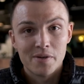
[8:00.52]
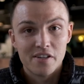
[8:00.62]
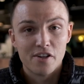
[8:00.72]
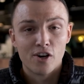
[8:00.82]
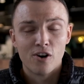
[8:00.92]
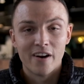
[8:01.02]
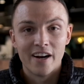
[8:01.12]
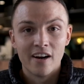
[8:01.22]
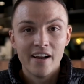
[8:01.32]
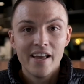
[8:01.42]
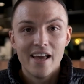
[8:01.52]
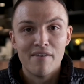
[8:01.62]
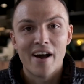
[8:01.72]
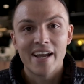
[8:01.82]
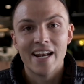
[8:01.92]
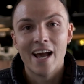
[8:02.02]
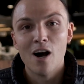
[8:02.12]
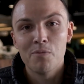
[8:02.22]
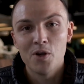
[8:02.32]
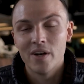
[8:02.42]
into the career. If I can
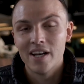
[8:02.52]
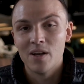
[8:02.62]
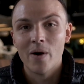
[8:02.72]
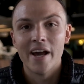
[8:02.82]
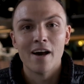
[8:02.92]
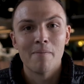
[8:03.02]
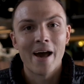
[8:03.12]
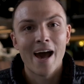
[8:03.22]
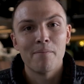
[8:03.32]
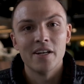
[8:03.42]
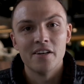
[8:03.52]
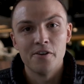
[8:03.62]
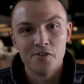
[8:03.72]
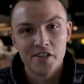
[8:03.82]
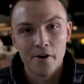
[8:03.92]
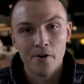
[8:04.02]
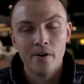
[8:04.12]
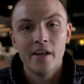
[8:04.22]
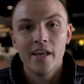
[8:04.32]
help you in any way, I'm happy to do so.